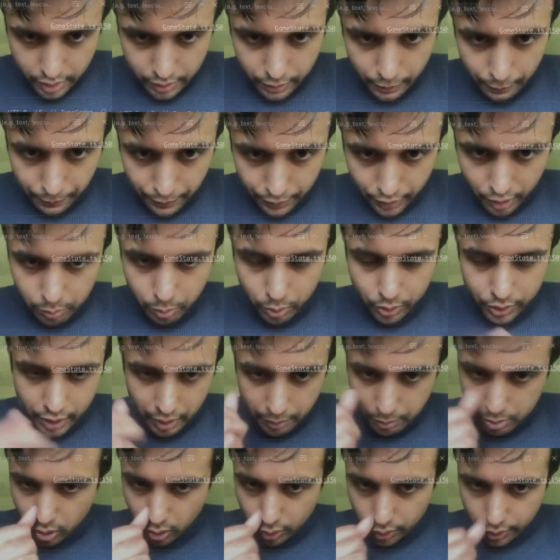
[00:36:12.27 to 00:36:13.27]
the variable
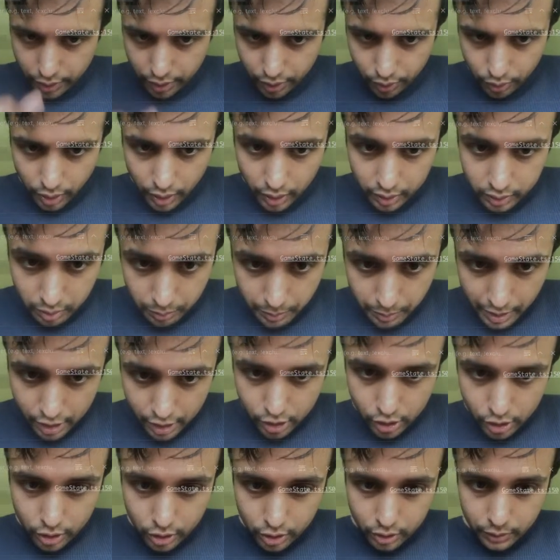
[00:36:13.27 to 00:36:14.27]
name is already correct. It
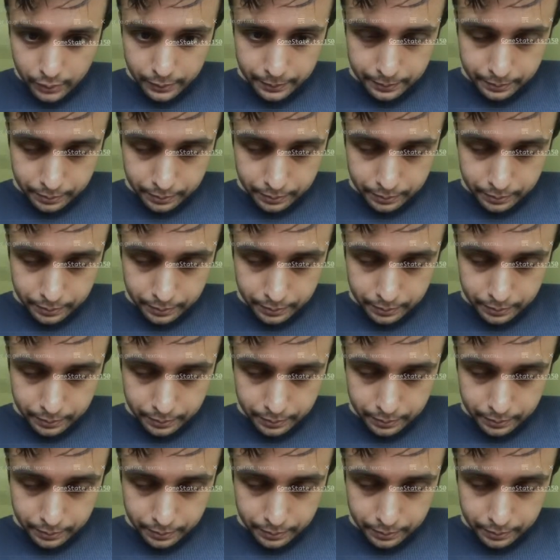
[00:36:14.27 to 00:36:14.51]
matches.